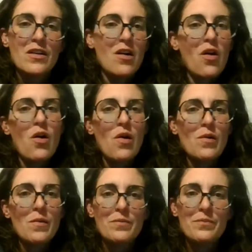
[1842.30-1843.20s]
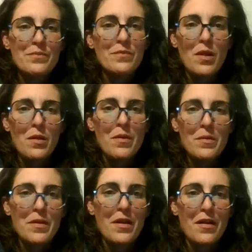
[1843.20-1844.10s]
Oh, blah, blah,
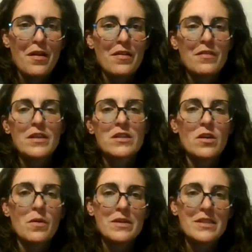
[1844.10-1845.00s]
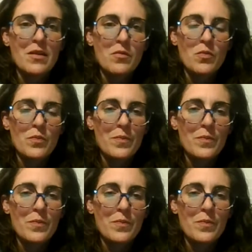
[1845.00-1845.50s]
blah. There's always some,